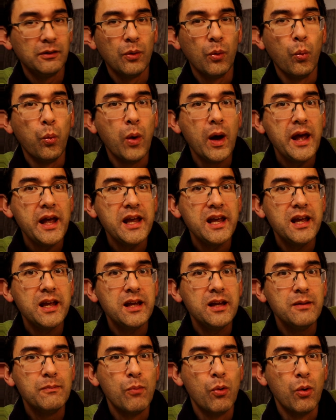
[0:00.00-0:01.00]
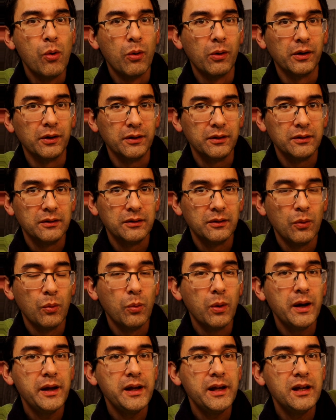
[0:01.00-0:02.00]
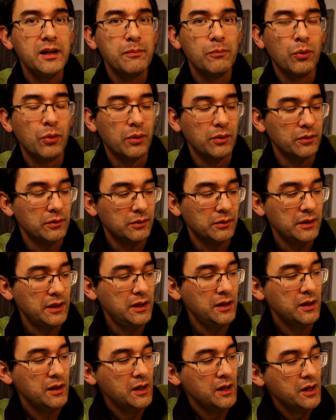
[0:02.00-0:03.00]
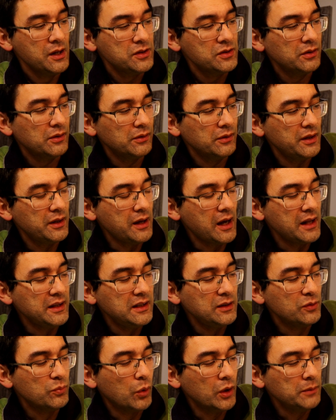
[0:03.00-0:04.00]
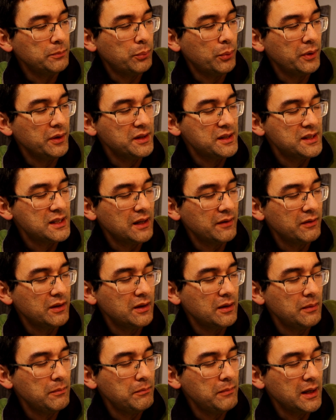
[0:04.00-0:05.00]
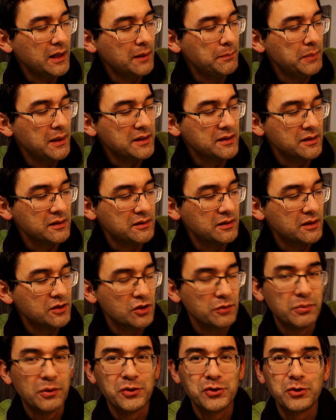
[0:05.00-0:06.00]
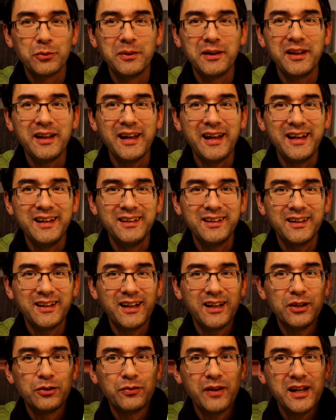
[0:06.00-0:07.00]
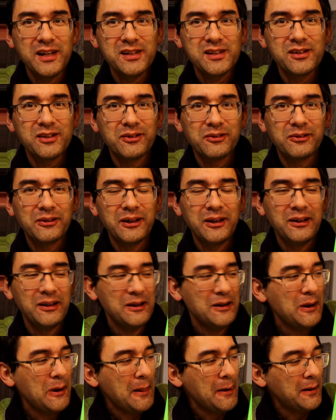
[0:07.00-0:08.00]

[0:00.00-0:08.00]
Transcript: Way more, okay? So I need 1.7 megapixels. That's supposed to be the end that I erased, okay?